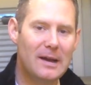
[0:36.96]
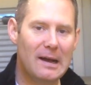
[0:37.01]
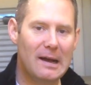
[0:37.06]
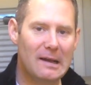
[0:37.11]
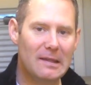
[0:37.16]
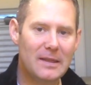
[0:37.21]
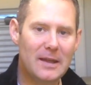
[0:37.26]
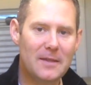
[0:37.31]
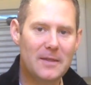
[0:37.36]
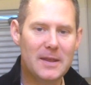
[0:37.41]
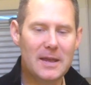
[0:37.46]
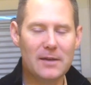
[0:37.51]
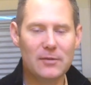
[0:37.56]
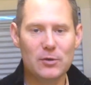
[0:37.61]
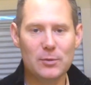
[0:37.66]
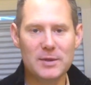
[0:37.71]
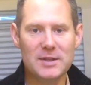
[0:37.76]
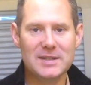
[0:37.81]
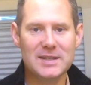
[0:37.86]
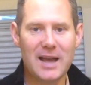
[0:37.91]
and then they have
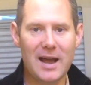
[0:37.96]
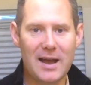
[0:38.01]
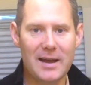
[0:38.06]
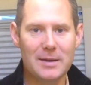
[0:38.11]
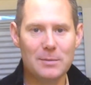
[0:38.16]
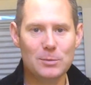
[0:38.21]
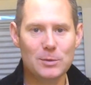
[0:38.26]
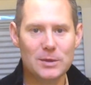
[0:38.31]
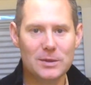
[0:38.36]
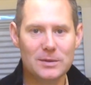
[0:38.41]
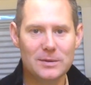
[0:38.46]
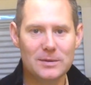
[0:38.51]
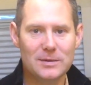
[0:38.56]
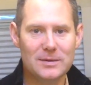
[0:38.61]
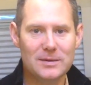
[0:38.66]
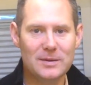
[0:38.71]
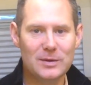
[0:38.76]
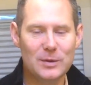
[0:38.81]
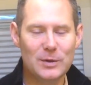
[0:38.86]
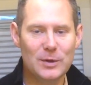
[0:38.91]
to be timed
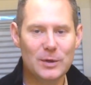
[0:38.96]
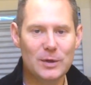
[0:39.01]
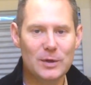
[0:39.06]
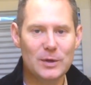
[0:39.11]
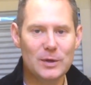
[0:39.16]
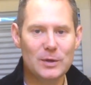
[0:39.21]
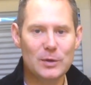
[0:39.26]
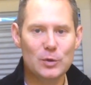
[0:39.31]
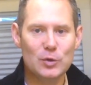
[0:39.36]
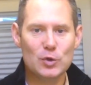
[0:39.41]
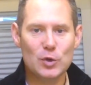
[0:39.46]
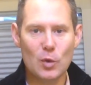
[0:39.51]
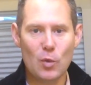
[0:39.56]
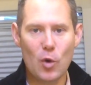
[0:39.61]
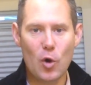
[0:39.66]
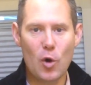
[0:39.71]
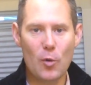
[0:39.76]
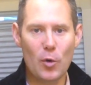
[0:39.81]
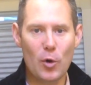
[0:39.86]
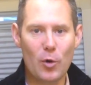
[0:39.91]
to
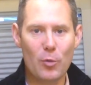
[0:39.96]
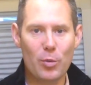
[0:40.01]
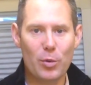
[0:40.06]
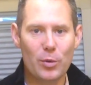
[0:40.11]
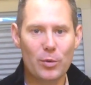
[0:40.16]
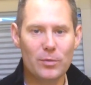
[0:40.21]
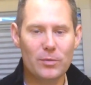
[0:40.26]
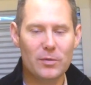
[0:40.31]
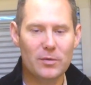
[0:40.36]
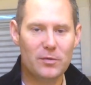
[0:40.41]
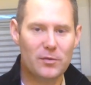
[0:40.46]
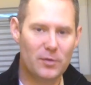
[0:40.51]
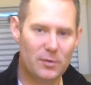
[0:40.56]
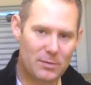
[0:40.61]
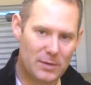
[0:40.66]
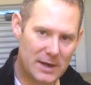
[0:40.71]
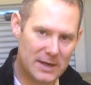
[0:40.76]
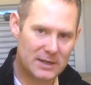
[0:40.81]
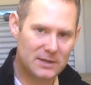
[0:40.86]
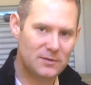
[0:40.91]
warm up from
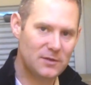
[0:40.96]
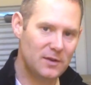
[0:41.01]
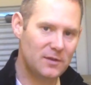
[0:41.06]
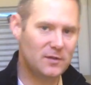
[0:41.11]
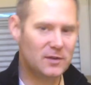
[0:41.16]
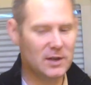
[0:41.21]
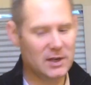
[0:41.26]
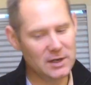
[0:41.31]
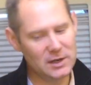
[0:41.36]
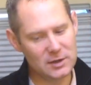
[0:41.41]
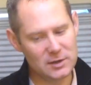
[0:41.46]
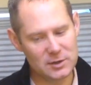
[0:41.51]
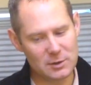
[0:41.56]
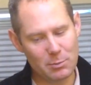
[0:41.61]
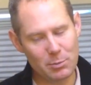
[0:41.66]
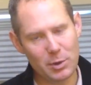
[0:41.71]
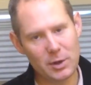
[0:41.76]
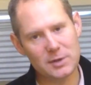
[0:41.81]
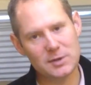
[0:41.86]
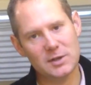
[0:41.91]
minus 15 to
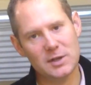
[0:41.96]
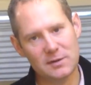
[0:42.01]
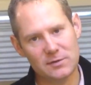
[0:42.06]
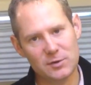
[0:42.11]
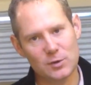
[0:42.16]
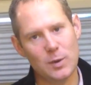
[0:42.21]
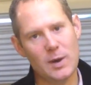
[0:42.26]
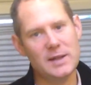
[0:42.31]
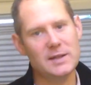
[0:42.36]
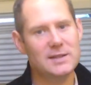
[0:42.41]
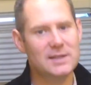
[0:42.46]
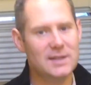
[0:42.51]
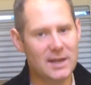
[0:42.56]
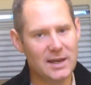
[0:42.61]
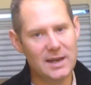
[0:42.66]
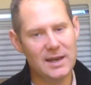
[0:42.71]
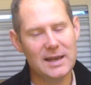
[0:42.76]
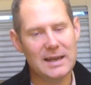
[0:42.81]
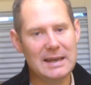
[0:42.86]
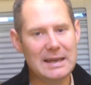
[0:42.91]
positive
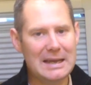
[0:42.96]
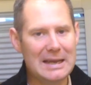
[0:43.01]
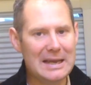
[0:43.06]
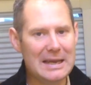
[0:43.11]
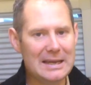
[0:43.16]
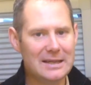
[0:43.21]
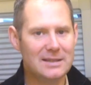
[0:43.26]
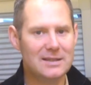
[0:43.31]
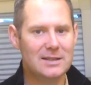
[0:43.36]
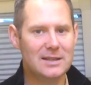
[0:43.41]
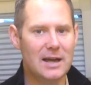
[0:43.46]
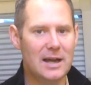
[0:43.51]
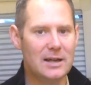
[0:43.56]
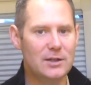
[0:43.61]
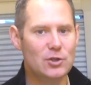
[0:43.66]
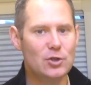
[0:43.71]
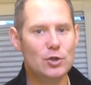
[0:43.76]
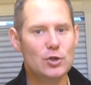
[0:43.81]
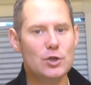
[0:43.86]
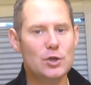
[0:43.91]
20
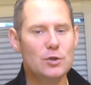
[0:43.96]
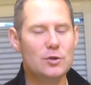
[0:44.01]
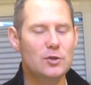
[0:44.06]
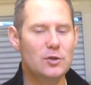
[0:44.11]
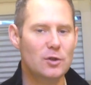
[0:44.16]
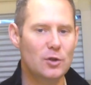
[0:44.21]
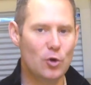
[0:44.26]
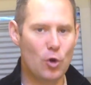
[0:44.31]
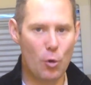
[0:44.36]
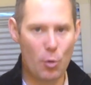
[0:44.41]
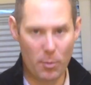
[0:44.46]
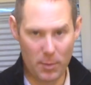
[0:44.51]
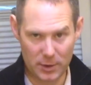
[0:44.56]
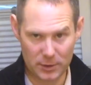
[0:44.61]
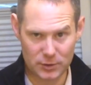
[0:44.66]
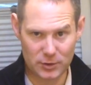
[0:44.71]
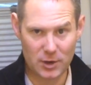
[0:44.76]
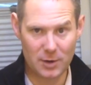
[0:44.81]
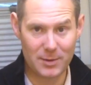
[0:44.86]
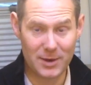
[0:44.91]
inside just using the normal
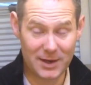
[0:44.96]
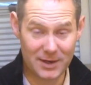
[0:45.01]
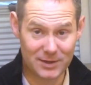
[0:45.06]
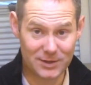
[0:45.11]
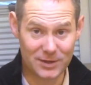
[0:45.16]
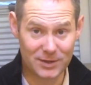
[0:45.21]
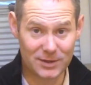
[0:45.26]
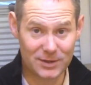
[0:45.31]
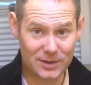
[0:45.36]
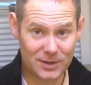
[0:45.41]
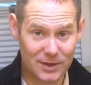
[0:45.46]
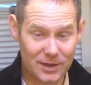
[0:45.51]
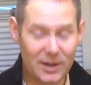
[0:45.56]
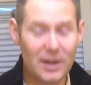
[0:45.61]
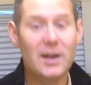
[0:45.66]
motorhome heaters.